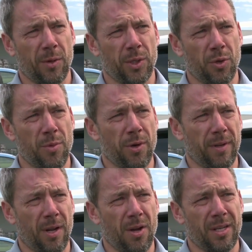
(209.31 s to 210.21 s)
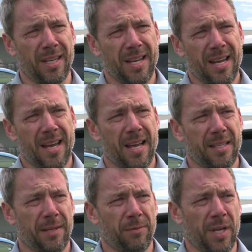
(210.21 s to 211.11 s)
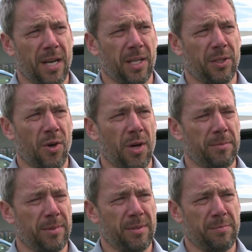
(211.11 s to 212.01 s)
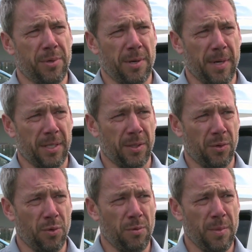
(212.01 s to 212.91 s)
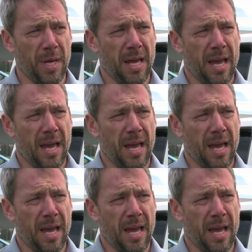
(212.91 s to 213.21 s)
So we do move a lot, several tonne at a time is pretty much the norm,